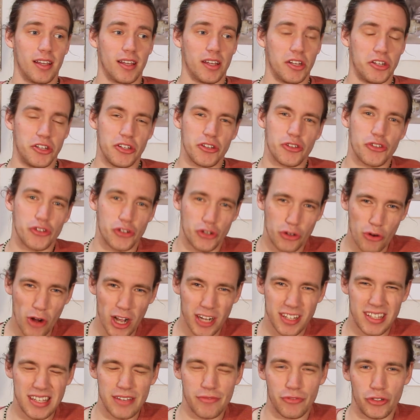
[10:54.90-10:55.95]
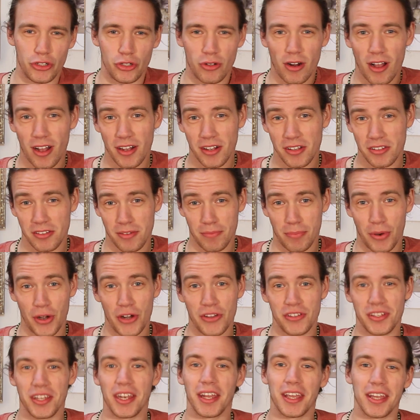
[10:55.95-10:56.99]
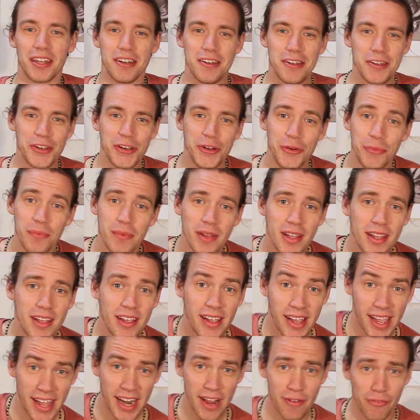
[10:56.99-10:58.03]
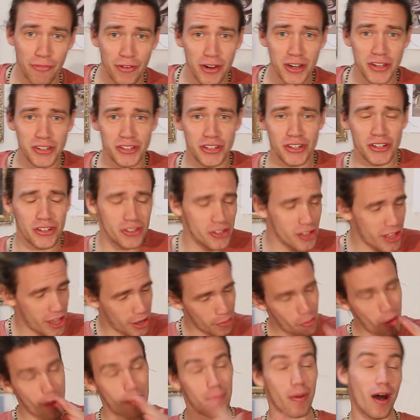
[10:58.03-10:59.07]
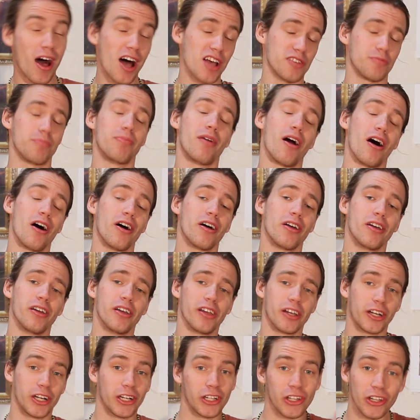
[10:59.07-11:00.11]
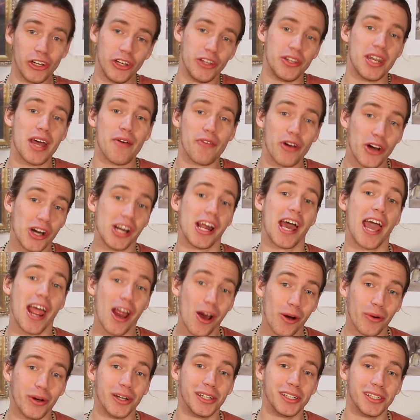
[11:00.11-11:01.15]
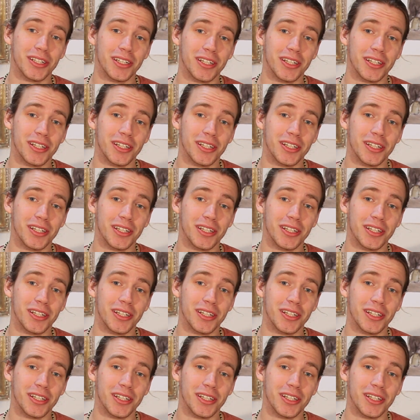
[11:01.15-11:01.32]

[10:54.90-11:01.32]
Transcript: destructive drugs a person can do. And at first you're just like, well, pause, bruh. Clearly you never heard of heroin.